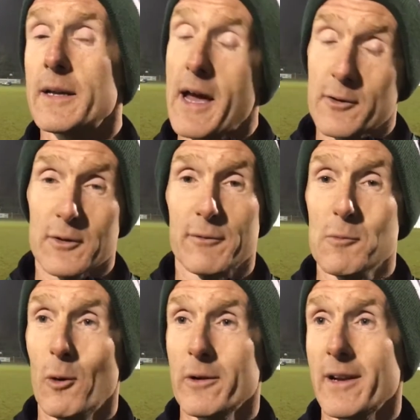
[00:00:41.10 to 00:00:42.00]
Yeah, and there's a
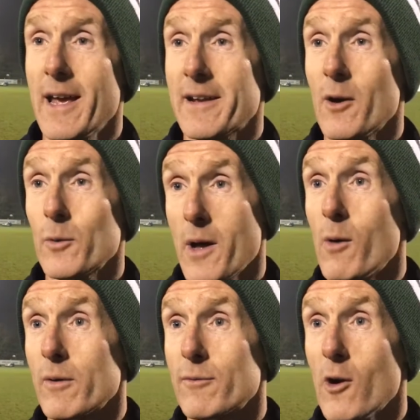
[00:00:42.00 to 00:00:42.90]
few more than eight out
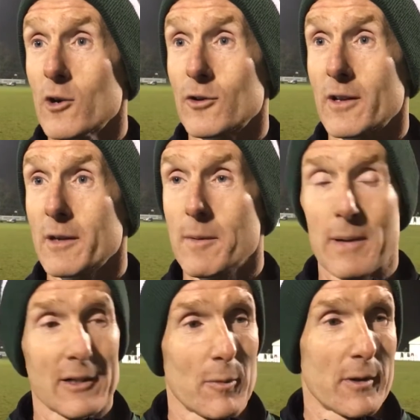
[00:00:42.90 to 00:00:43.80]
now, unfortunately. We
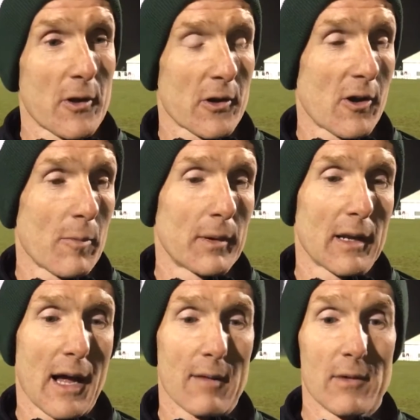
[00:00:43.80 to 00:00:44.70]
picked up another
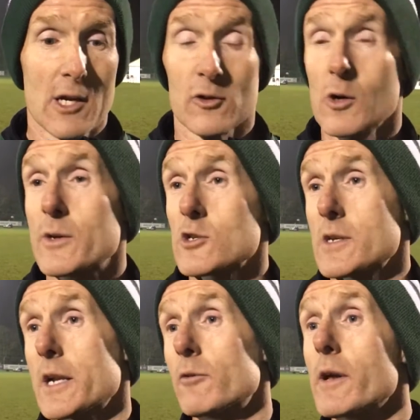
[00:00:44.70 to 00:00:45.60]
couple. So look, we
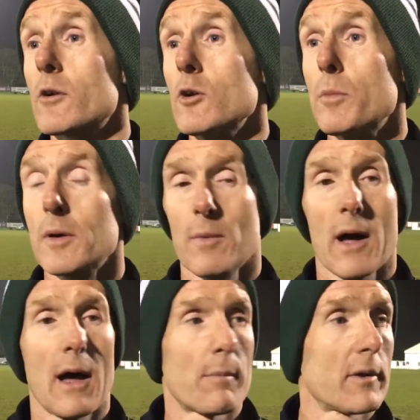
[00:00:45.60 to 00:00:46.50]
just got to regroup.
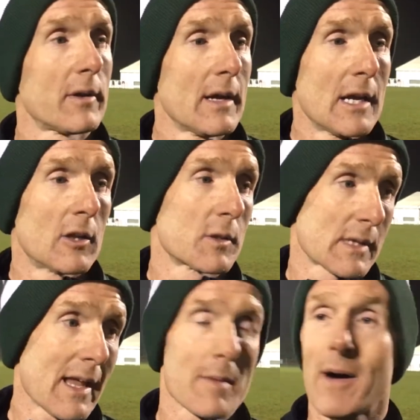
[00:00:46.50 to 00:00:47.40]
But look, there
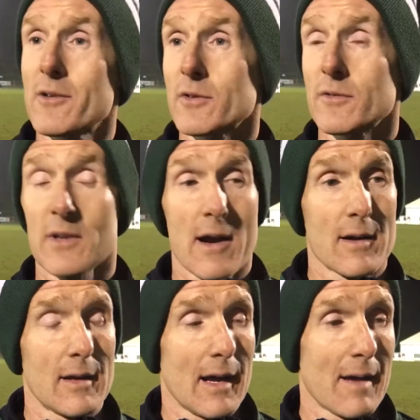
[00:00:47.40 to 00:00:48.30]
was a lot of positives there.
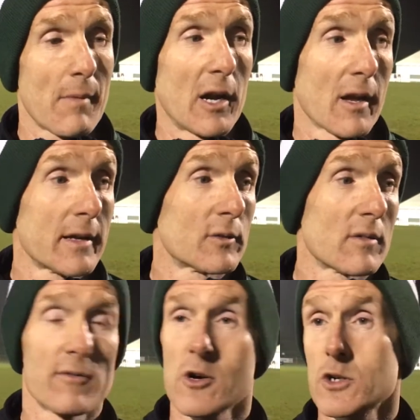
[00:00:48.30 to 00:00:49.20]
Our lineup
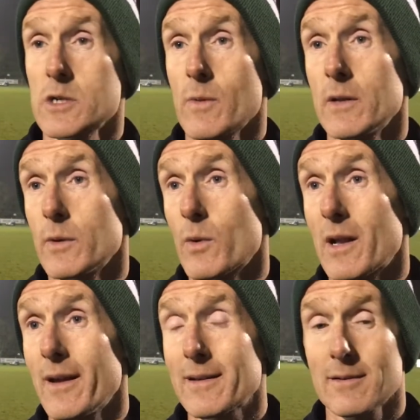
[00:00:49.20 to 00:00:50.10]
didn't function as well as we would
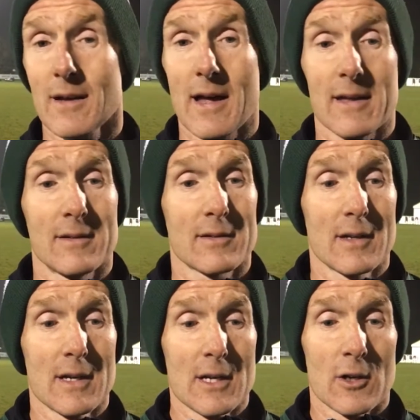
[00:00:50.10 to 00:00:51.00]
have liked.
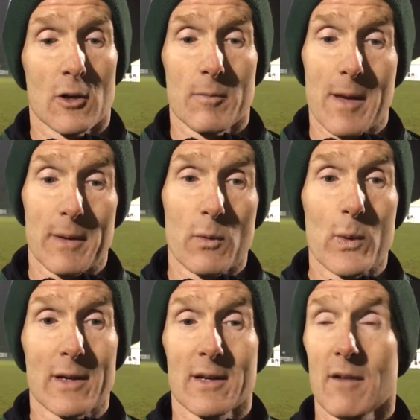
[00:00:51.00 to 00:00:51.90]
And, you know, maybe
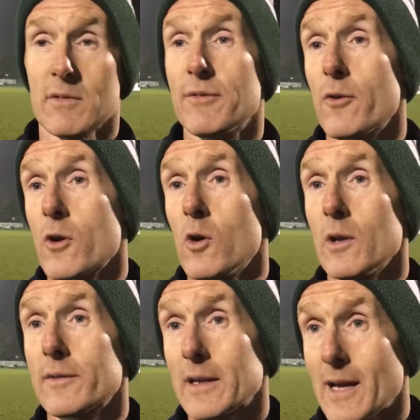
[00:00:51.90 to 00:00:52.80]
we didn't have the
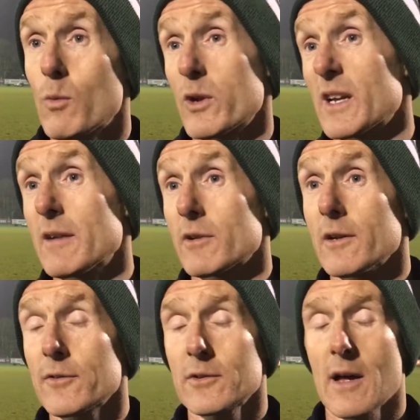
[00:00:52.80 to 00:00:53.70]
foothold that would have given
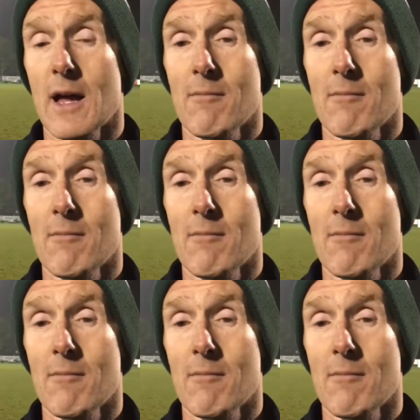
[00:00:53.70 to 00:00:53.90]
us.